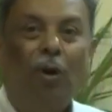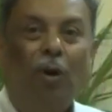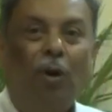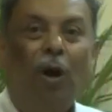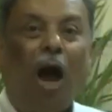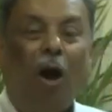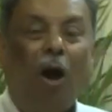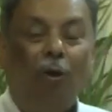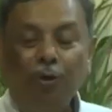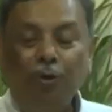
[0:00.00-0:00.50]

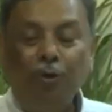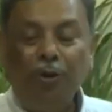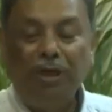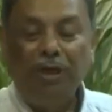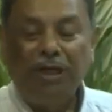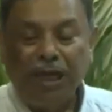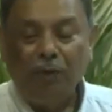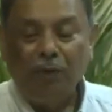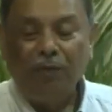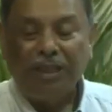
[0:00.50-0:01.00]
So how
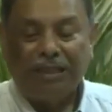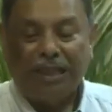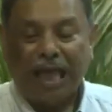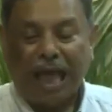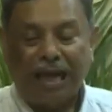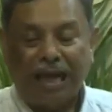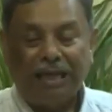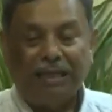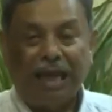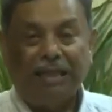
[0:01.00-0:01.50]
do you deal
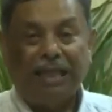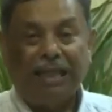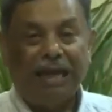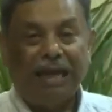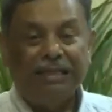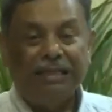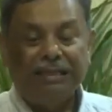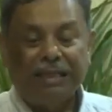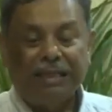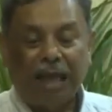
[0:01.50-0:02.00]
with that?
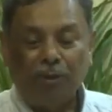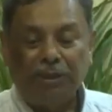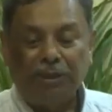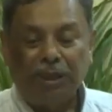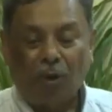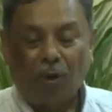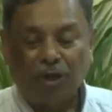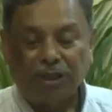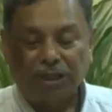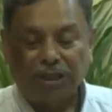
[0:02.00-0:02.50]
That that
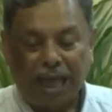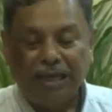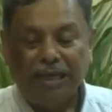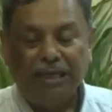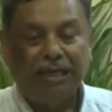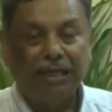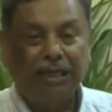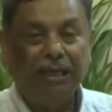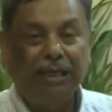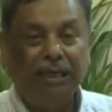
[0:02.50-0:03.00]
is how the
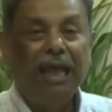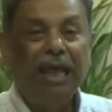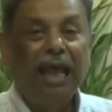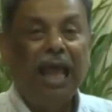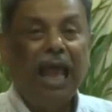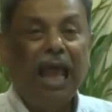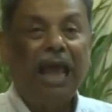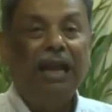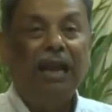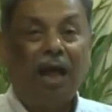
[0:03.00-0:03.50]

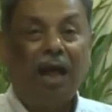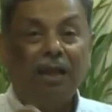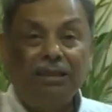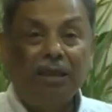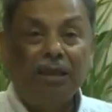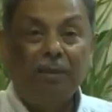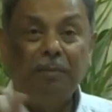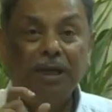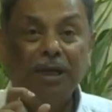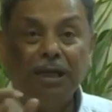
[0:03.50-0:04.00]
causality
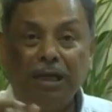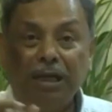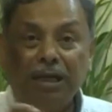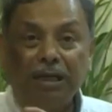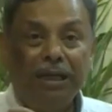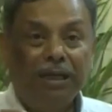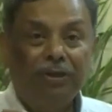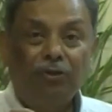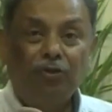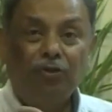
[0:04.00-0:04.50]
and
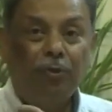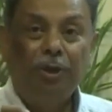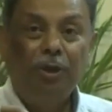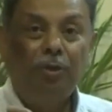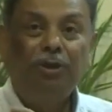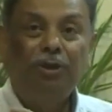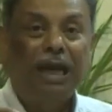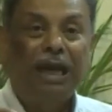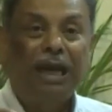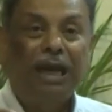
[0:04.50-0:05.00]
unstable
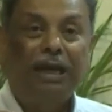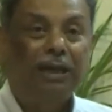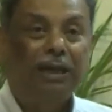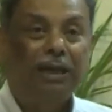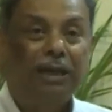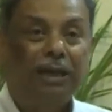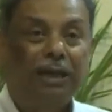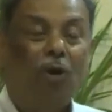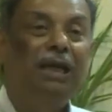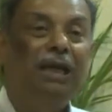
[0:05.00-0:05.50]
learning is to be
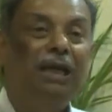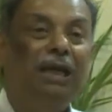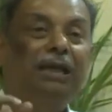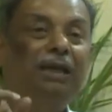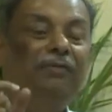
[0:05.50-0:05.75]
looked at.